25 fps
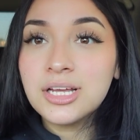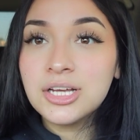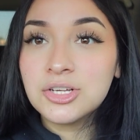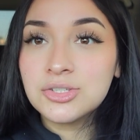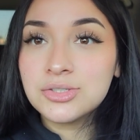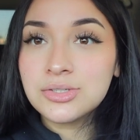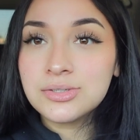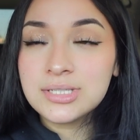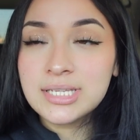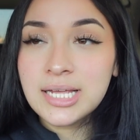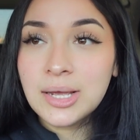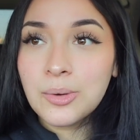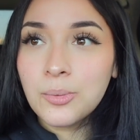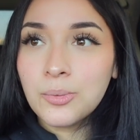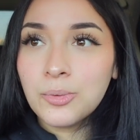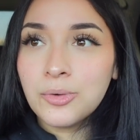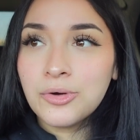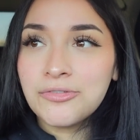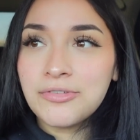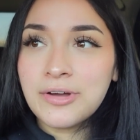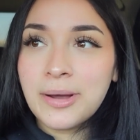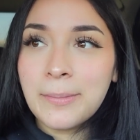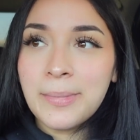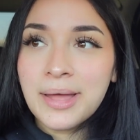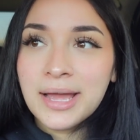So I was like, well,
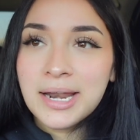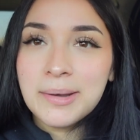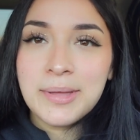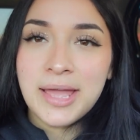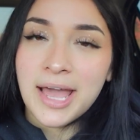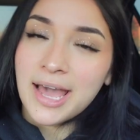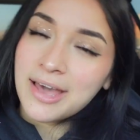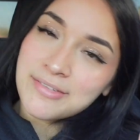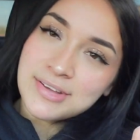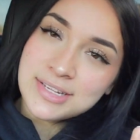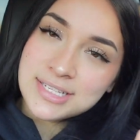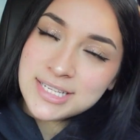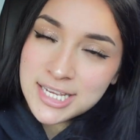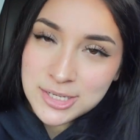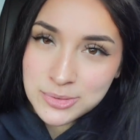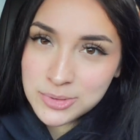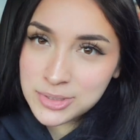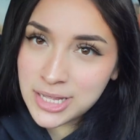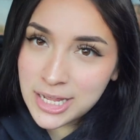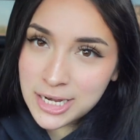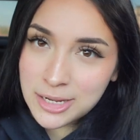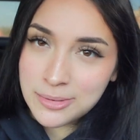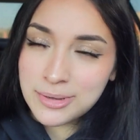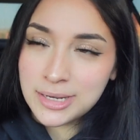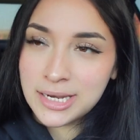if I'm not gonna be having sex
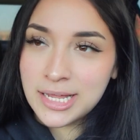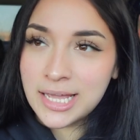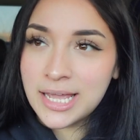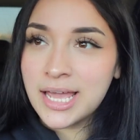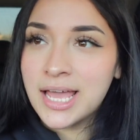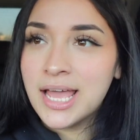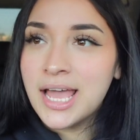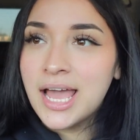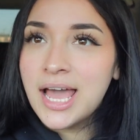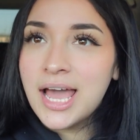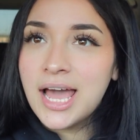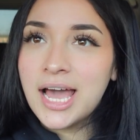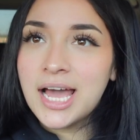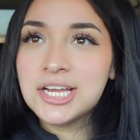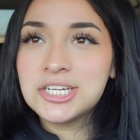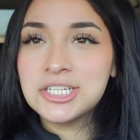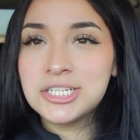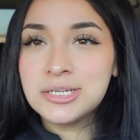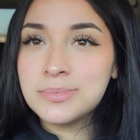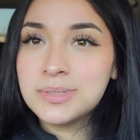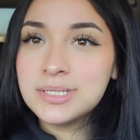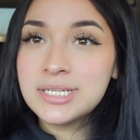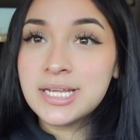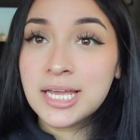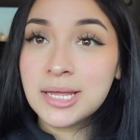with anybody, I
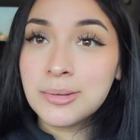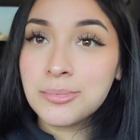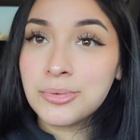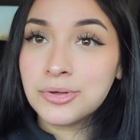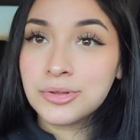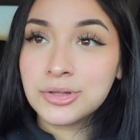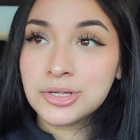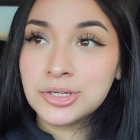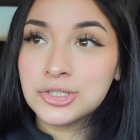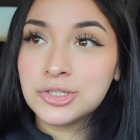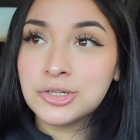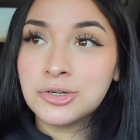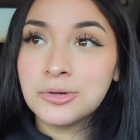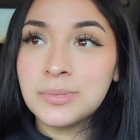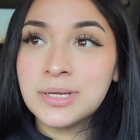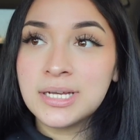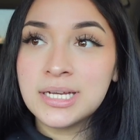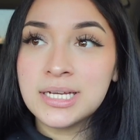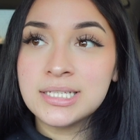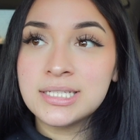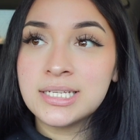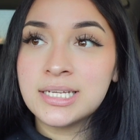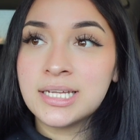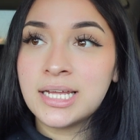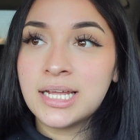shouldn't be taking birth control
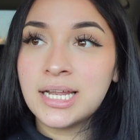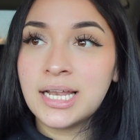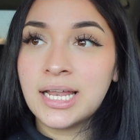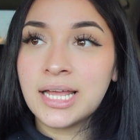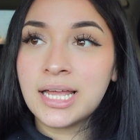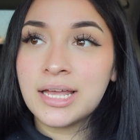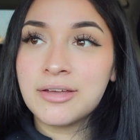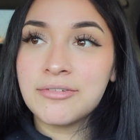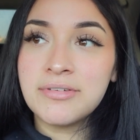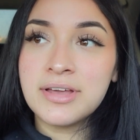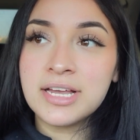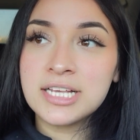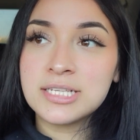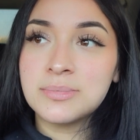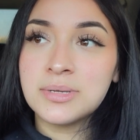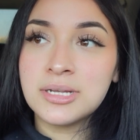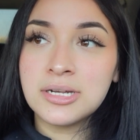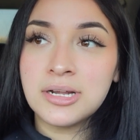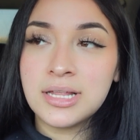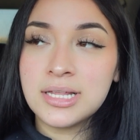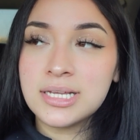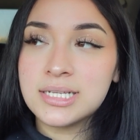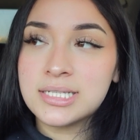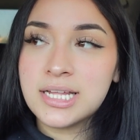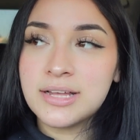because it like affects me and
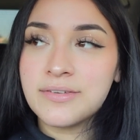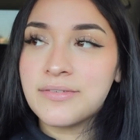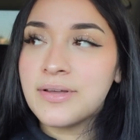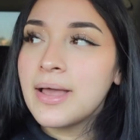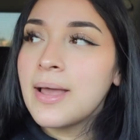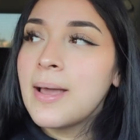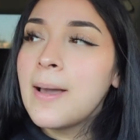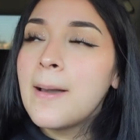all this stuff.